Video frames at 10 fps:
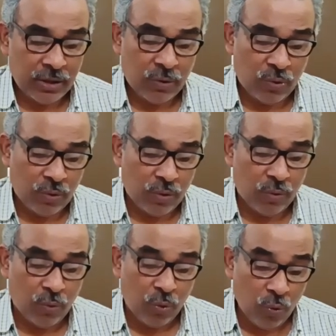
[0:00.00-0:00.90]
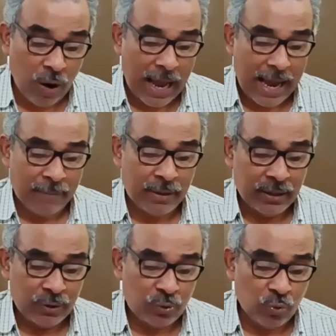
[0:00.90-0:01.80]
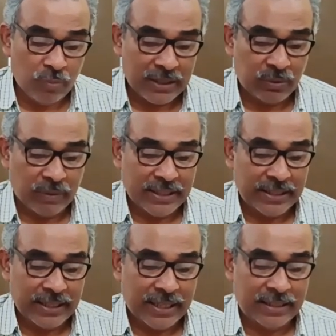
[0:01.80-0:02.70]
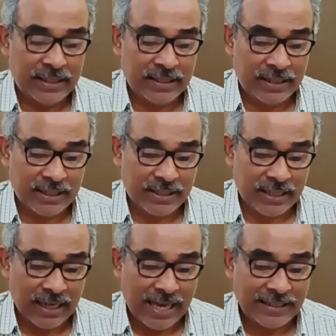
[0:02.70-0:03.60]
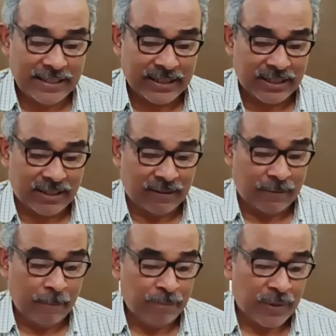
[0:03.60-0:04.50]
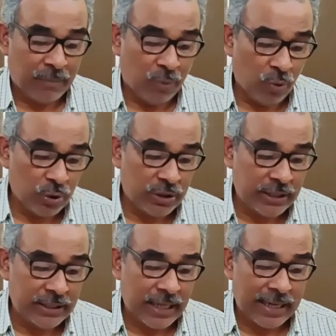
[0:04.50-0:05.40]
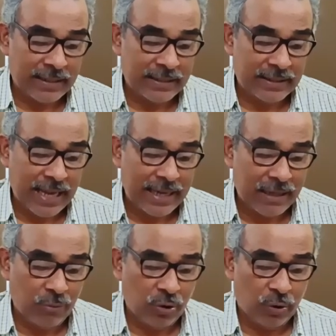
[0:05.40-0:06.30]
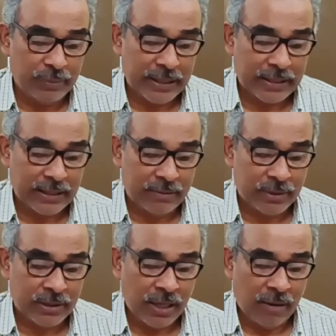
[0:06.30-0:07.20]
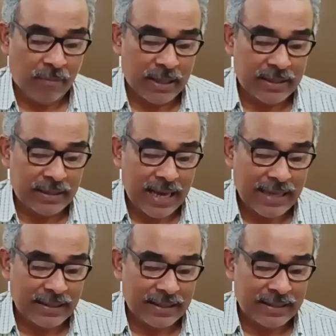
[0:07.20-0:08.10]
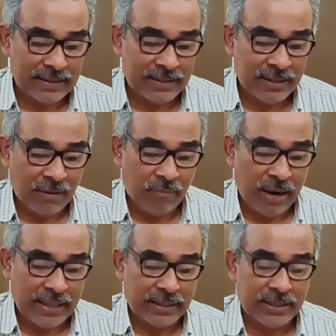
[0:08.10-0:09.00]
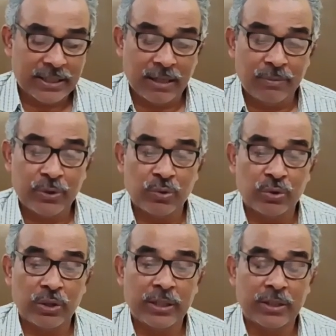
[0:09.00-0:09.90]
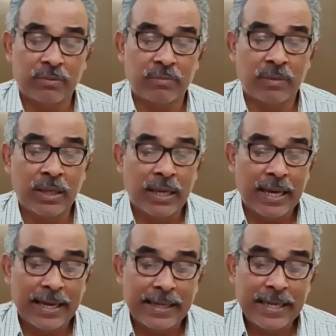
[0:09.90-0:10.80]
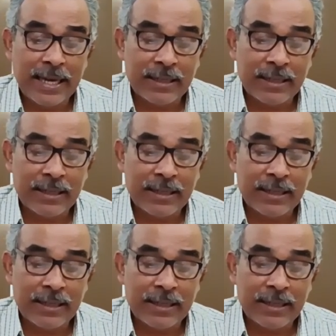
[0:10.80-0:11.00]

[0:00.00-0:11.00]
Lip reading: who have too much money, and nationalization. Both these are desirable objectives, but neither is by itself socialism. Any